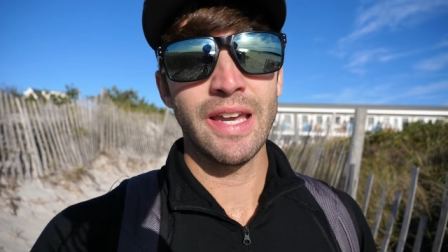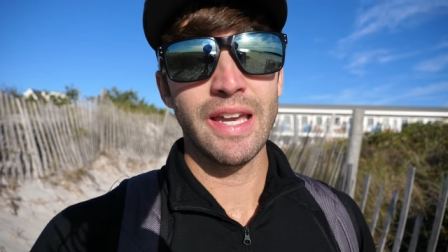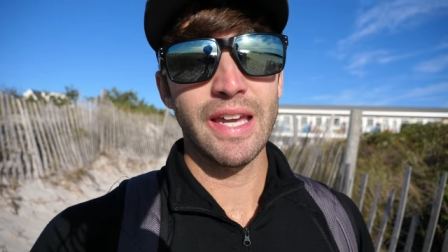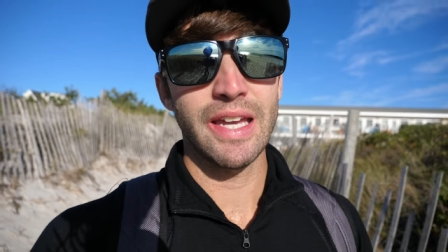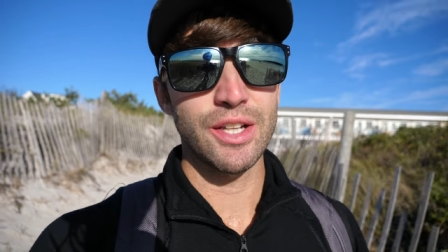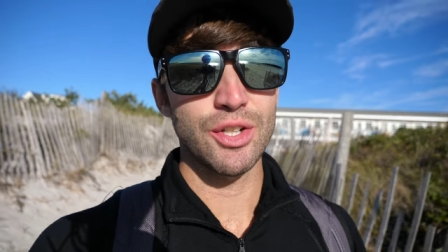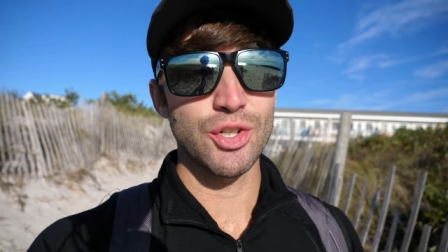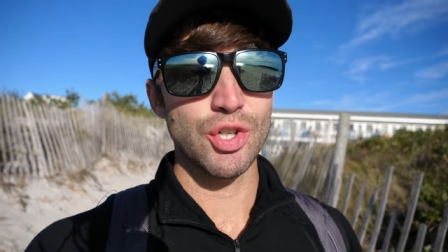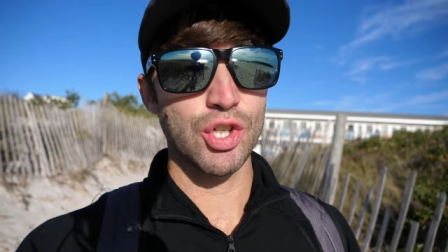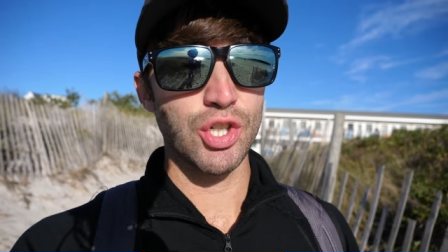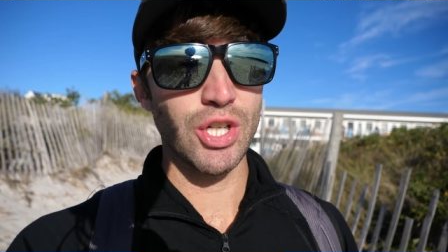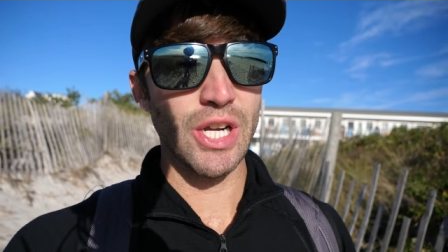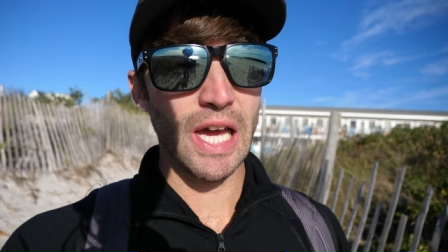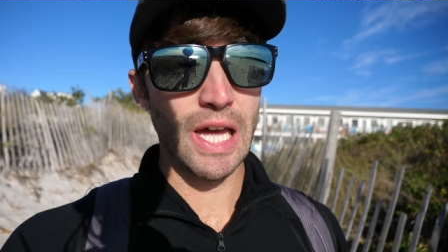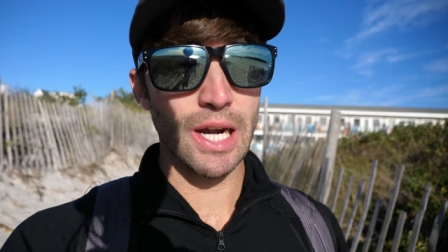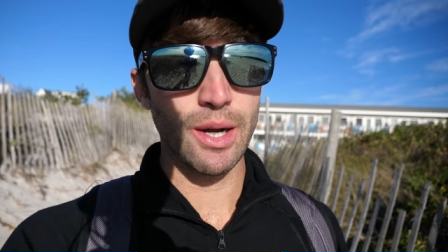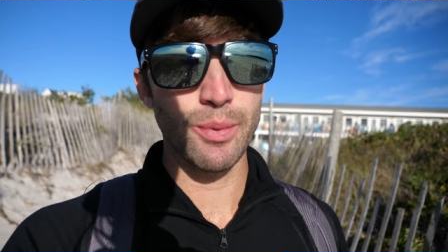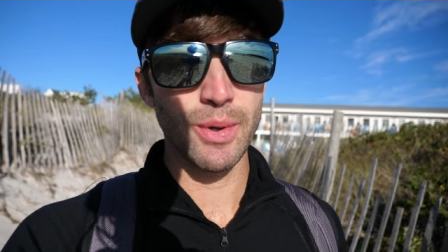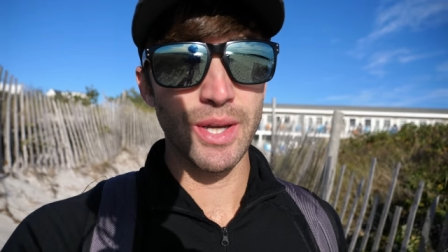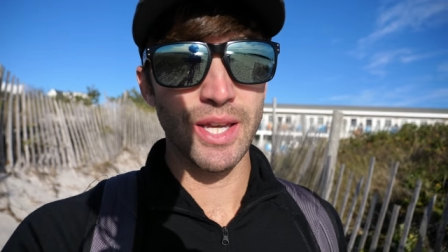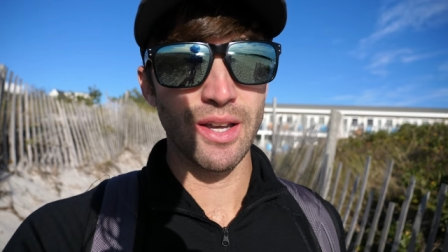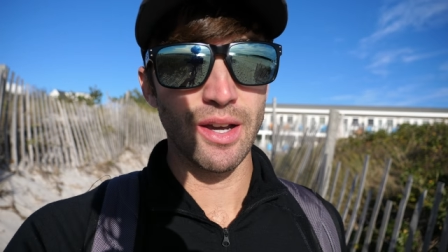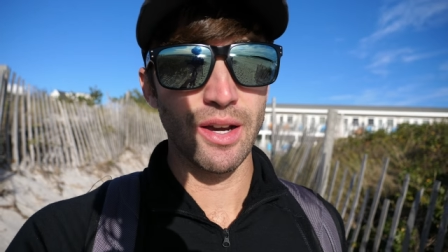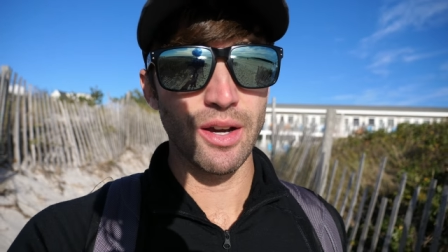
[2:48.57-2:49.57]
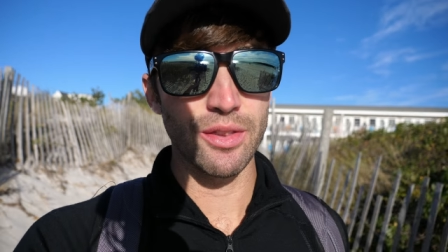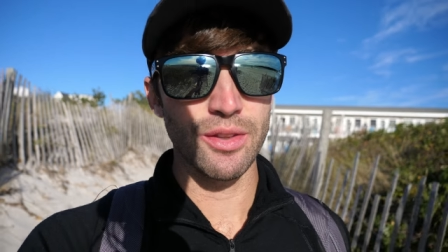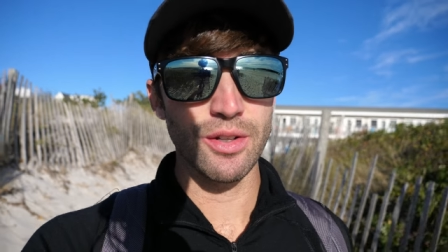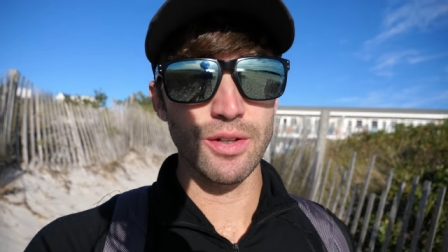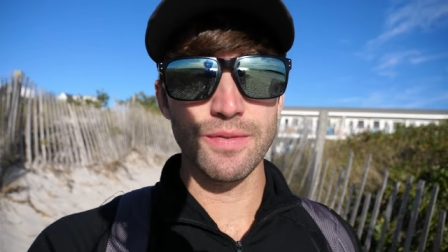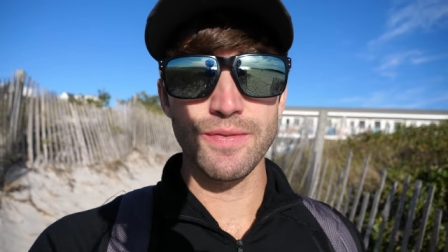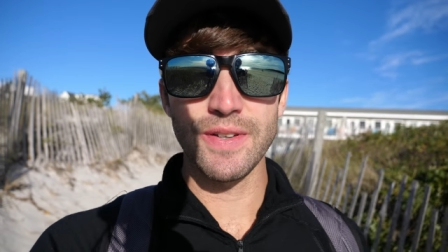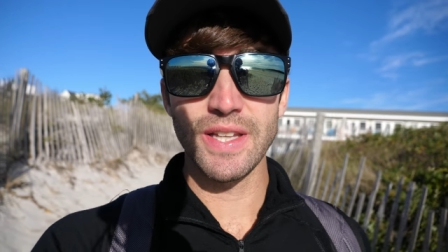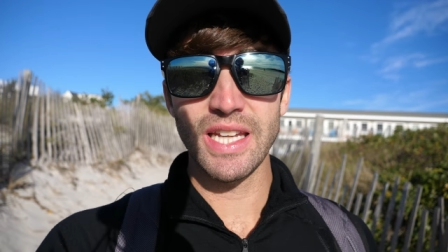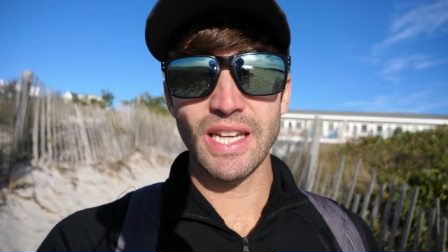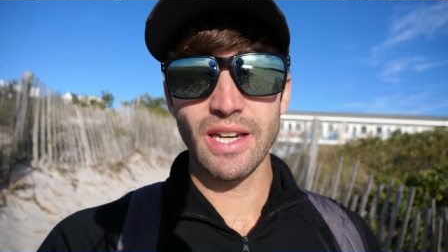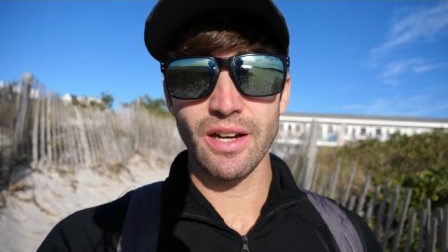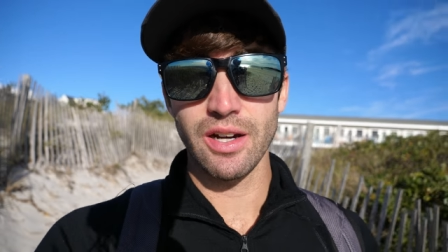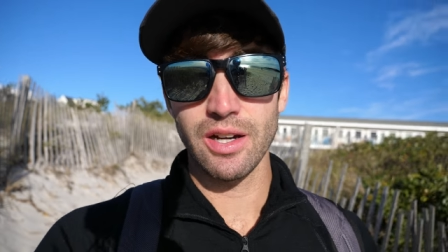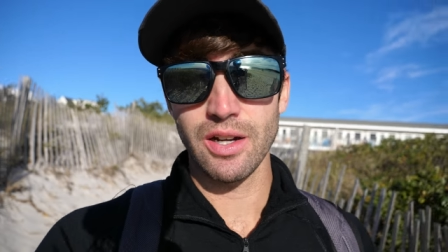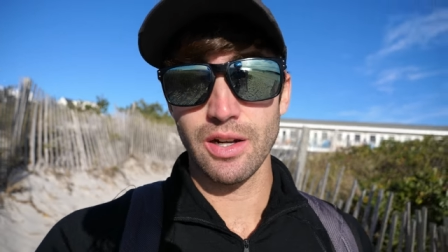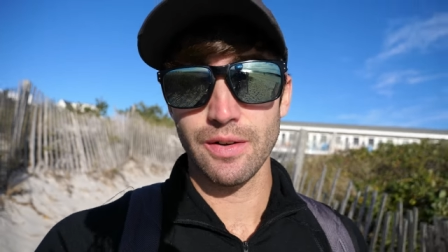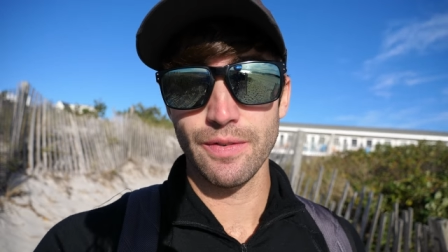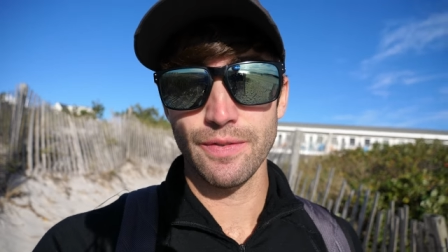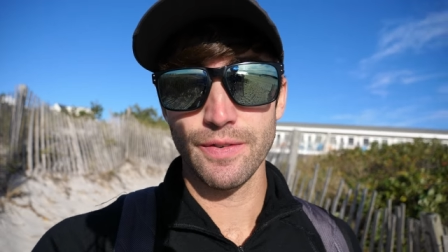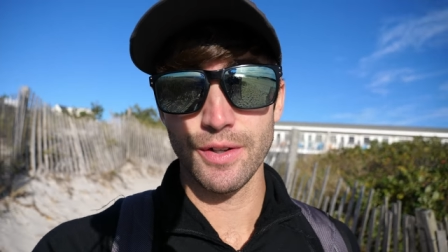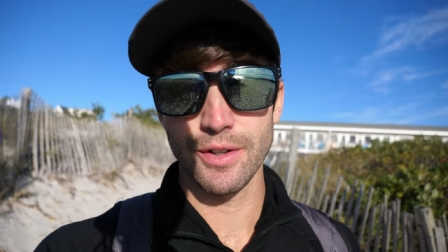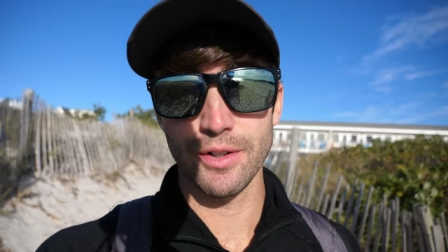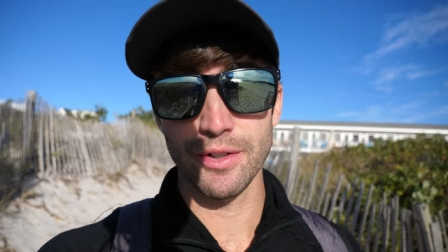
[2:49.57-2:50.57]
and shadowing other
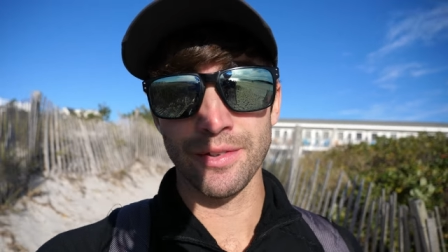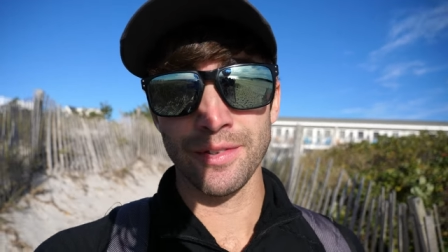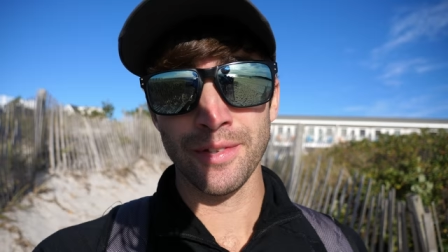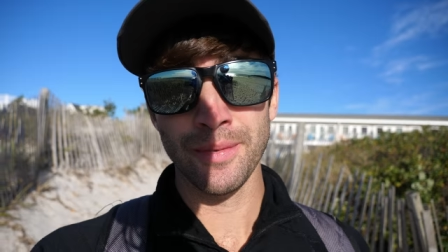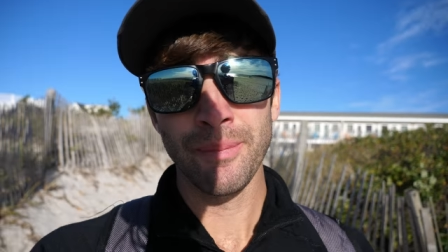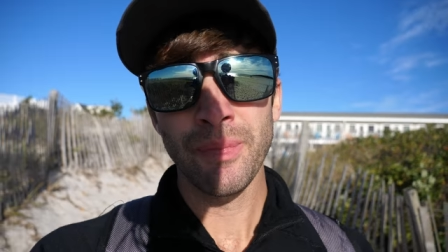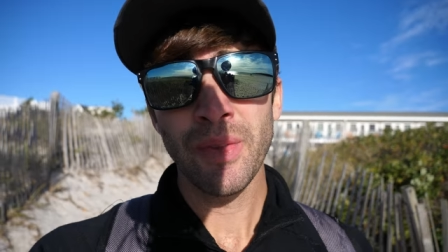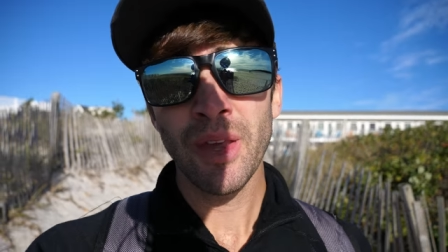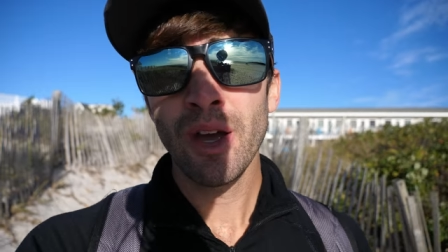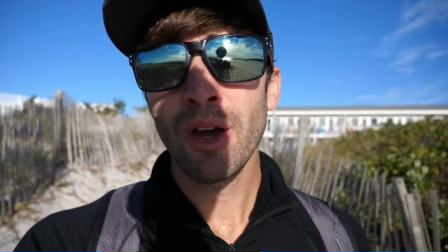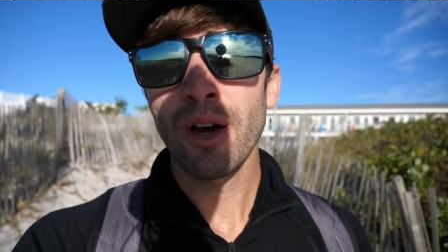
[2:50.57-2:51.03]
videographers